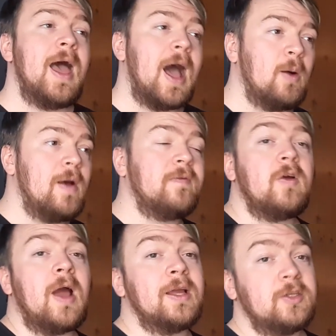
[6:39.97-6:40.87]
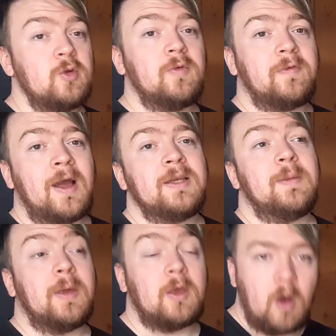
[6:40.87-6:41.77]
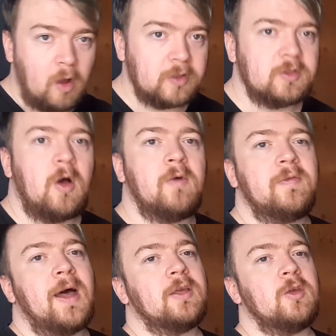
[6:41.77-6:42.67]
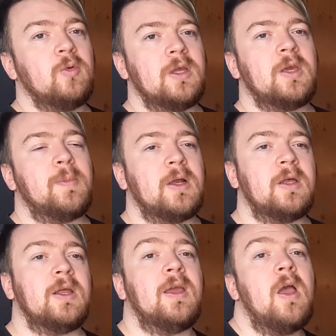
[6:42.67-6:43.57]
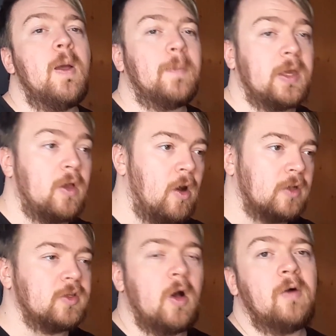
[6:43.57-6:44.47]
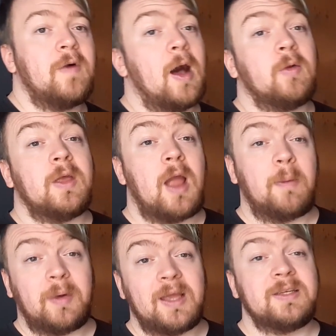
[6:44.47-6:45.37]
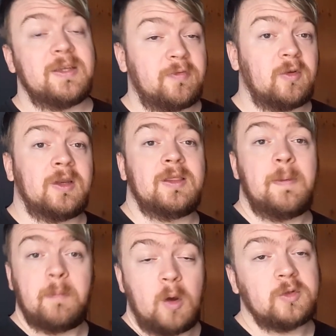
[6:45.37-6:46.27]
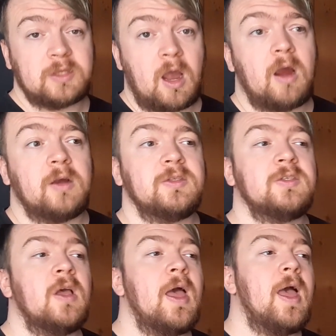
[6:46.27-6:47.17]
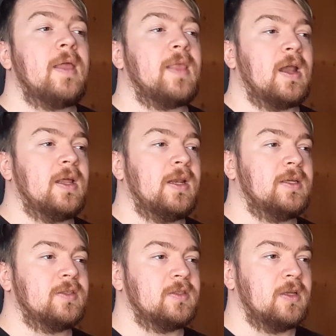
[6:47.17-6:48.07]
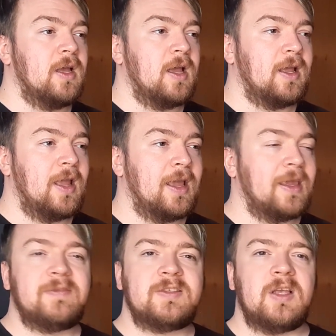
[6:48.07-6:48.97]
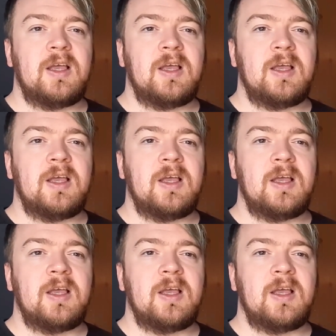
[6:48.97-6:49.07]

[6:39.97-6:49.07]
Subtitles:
However, I do find it, because of that unique ability, because of how they are played differently than most cards, that it gives